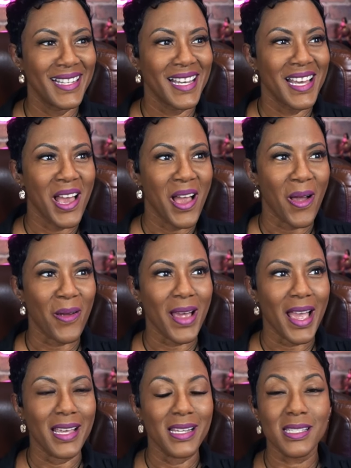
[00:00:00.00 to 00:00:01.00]
All right.
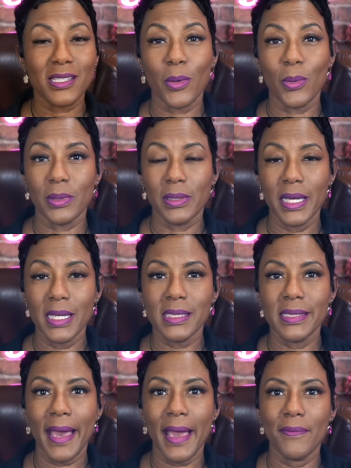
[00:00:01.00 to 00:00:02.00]
So let's
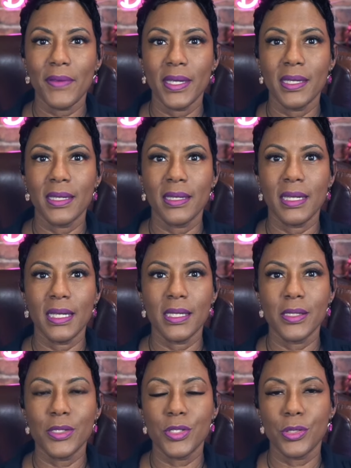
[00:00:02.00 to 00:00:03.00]
dive
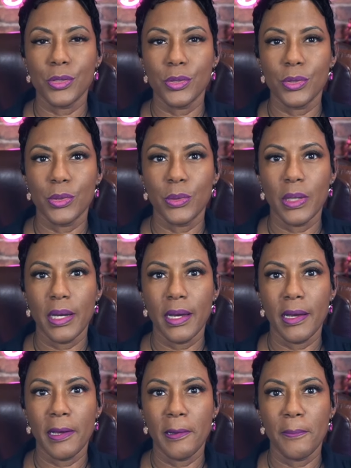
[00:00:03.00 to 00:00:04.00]
into
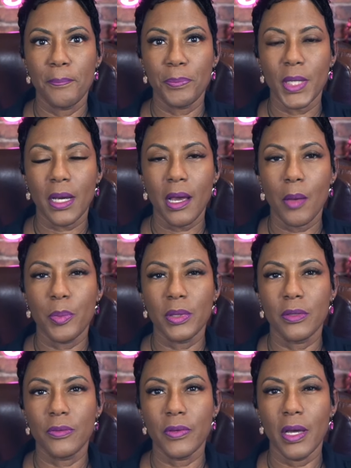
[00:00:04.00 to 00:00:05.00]
a couple of
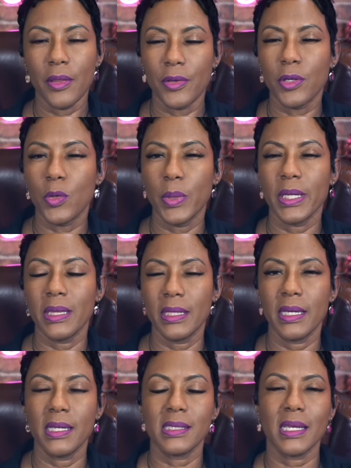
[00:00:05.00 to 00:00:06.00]
other quick
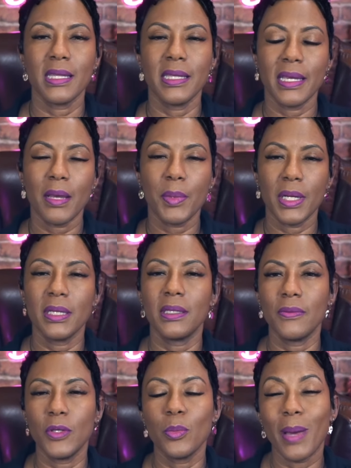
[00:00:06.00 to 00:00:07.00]
things. And then I'm going to give you
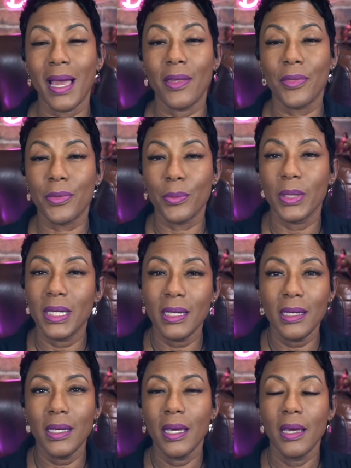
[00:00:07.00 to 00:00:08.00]
my three
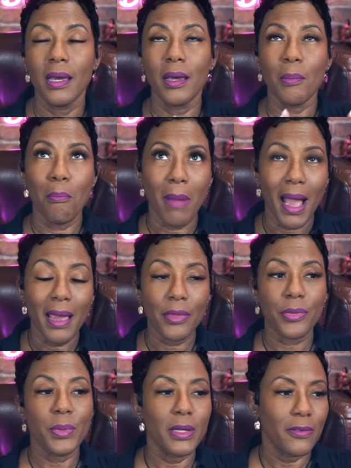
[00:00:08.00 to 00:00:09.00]

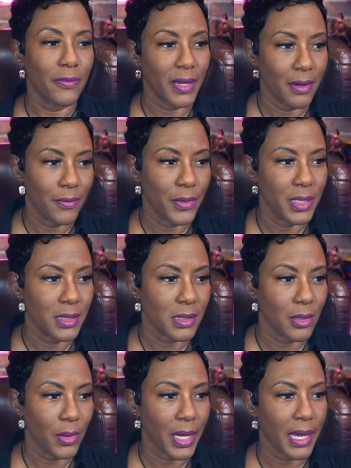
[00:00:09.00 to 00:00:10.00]
favorites.
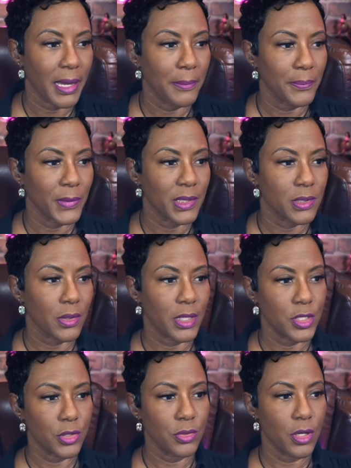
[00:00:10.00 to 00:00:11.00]
Okay. So that you
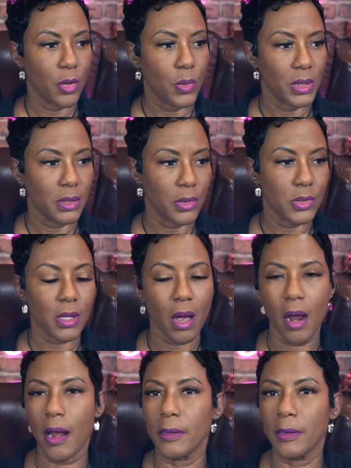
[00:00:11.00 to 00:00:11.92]
know what those are.